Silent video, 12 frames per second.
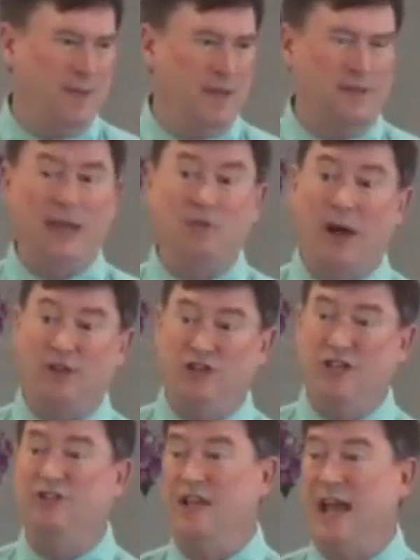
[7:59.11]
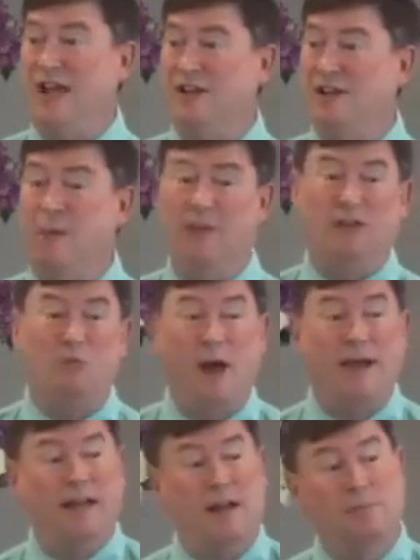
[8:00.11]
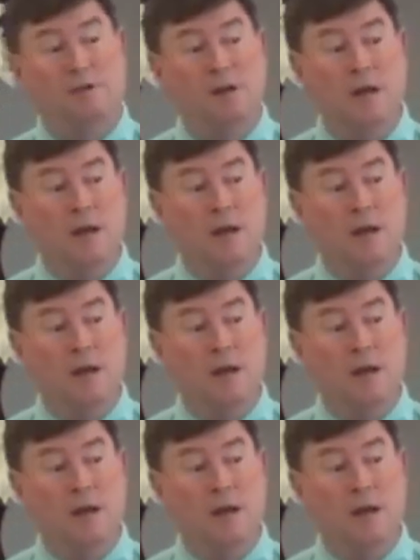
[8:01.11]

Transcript: And that's why Jesus to come. That's why Him